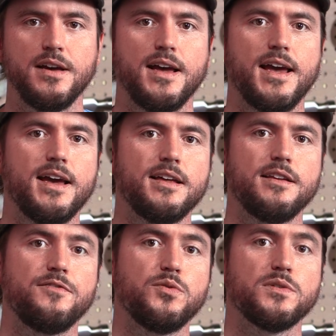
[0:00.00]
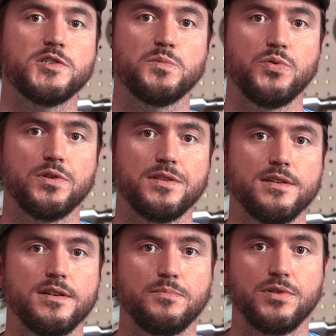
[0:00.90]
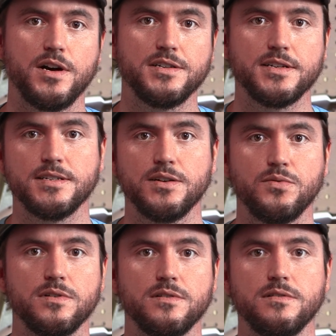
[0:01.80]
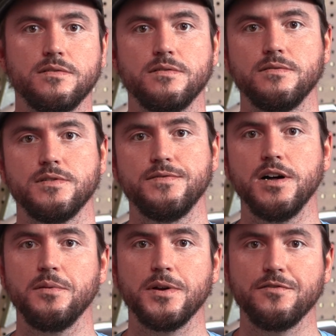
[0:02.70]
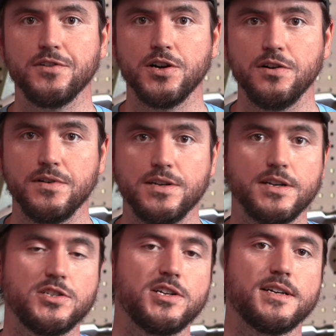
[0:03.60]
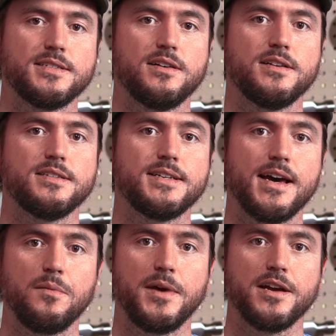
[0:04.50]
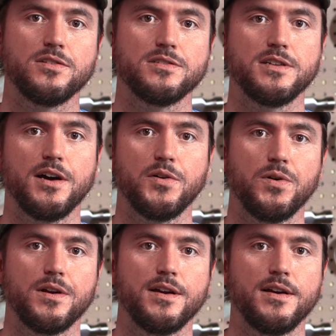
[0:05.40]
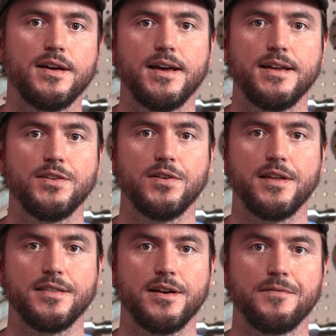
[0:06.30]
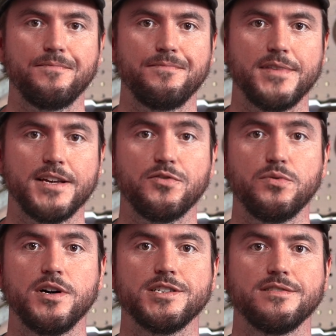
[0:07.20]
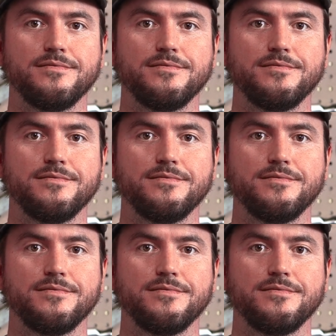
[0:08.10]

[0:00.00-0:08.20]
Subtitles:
And if you want to support the projects that we're developing for COVID, you can check us out at seattlemakers.org and donate there. Thanks for watching.